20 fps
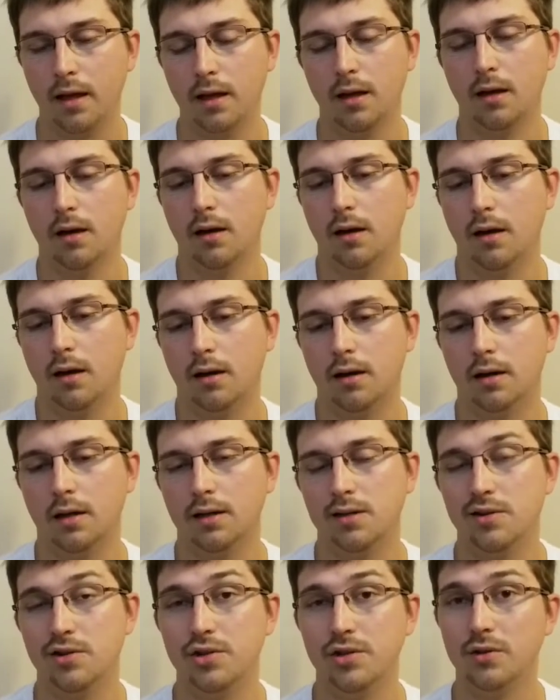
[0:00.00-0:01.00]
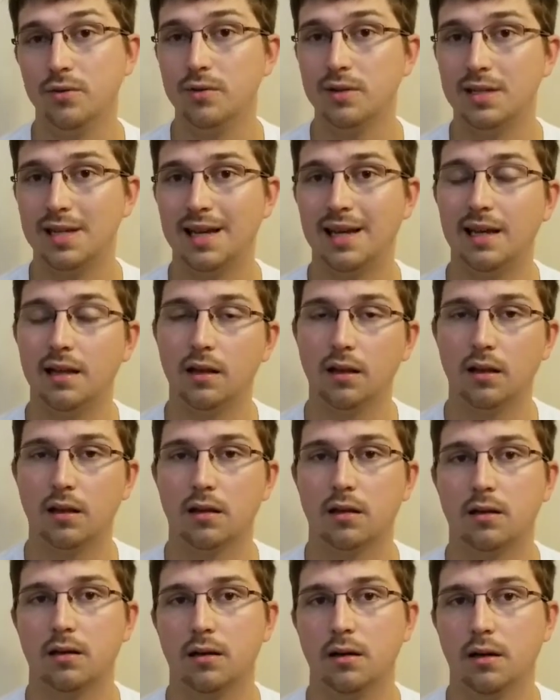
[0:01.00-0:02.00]
On June 10th,
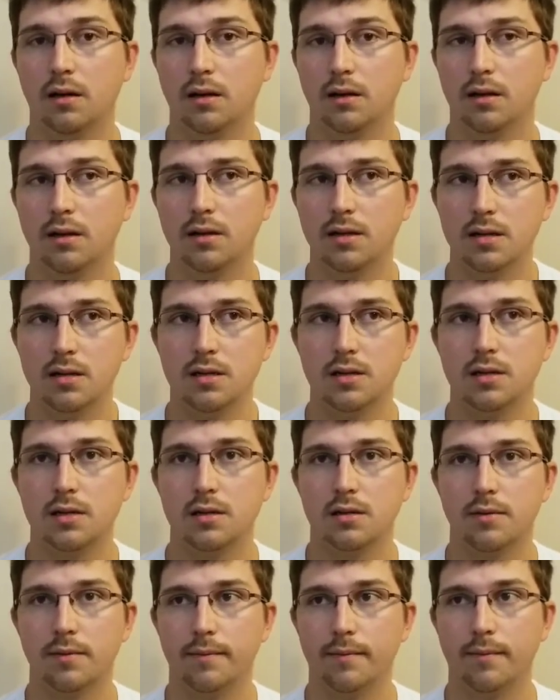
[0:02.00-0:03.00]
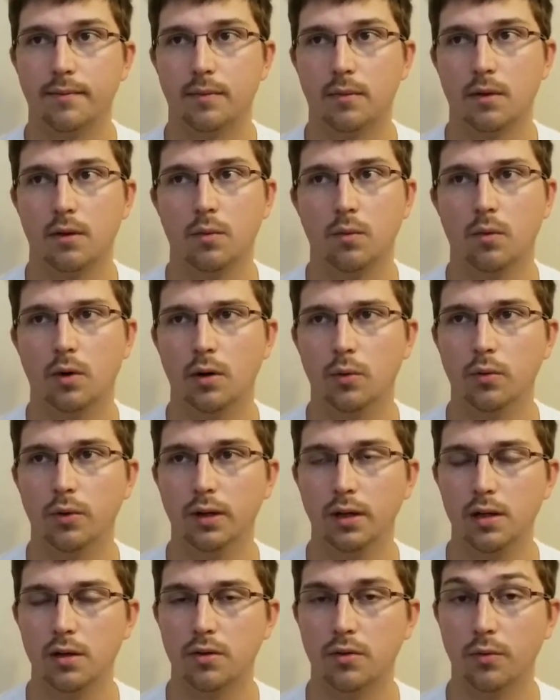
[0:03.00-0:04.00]
and this is what really
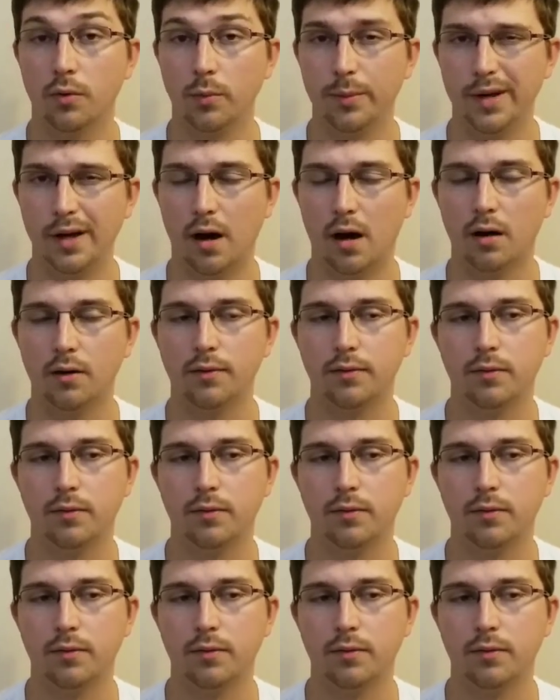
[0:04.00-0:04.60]
threw me off,